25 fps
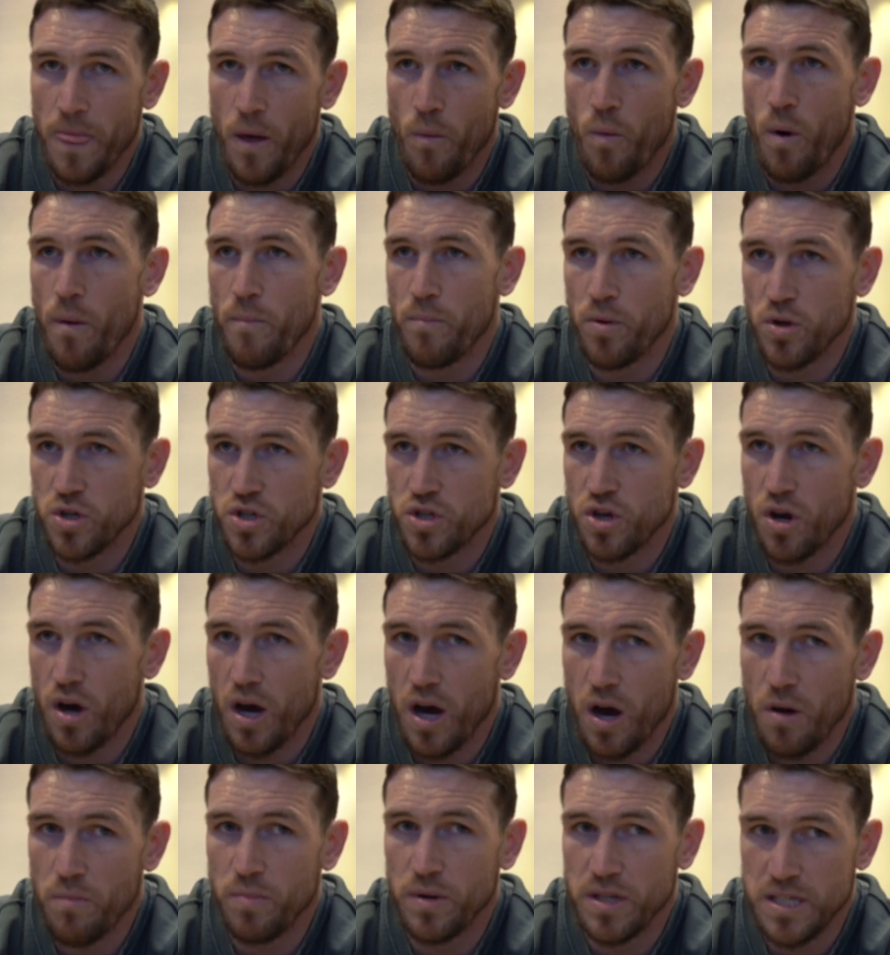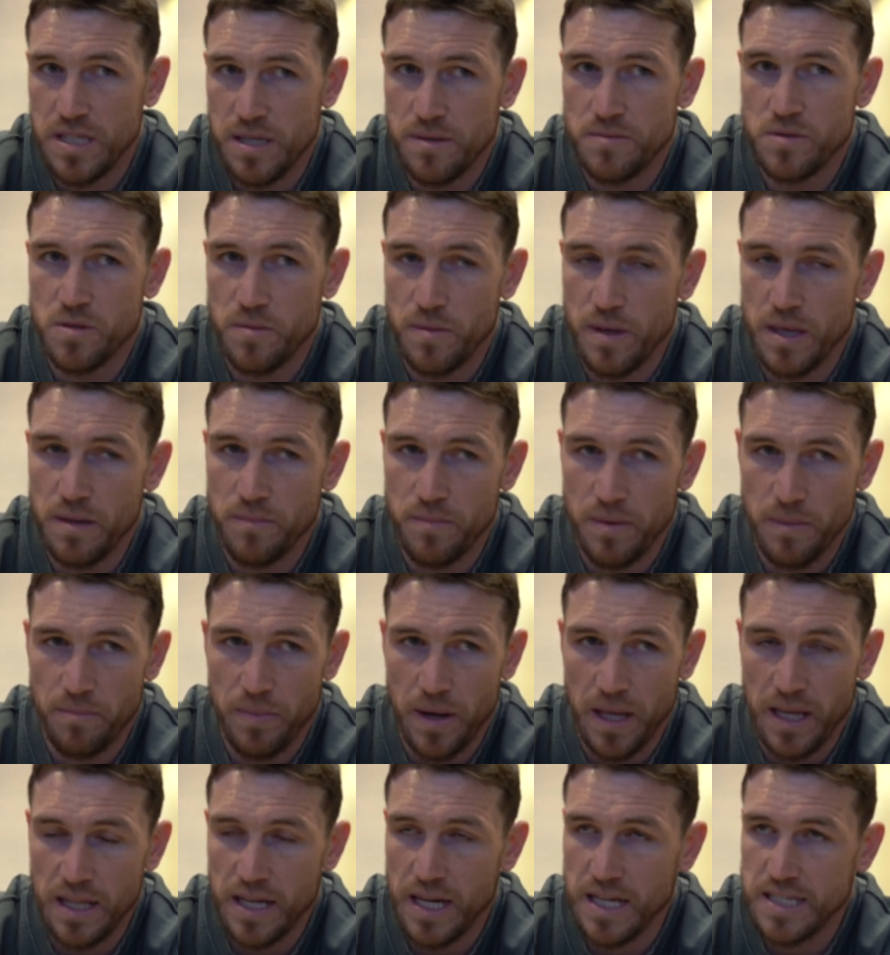one-punch knockout, but he seems to be
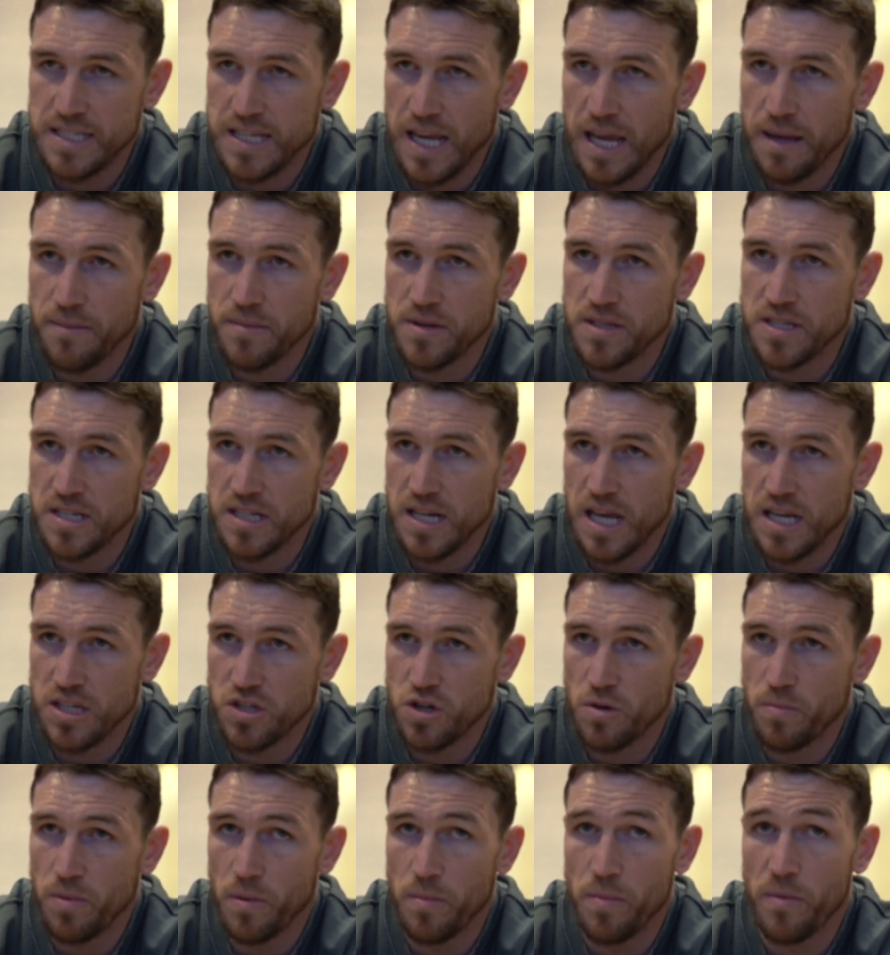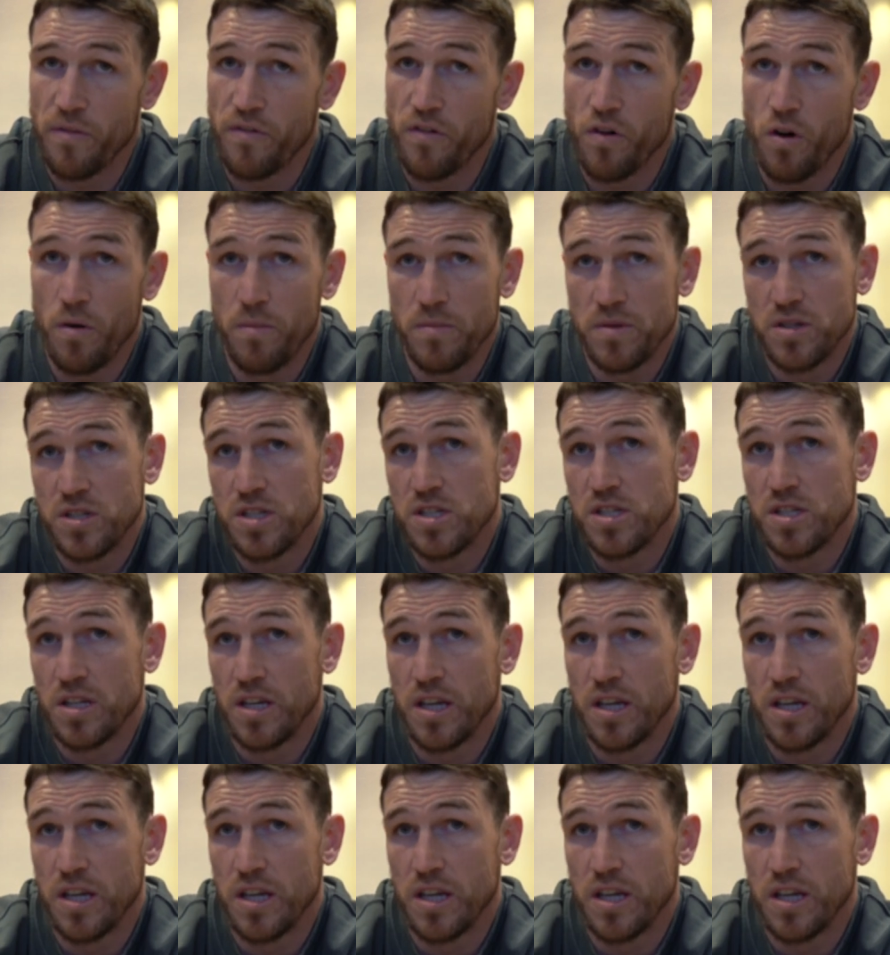bringing excitement to his last couple of performances.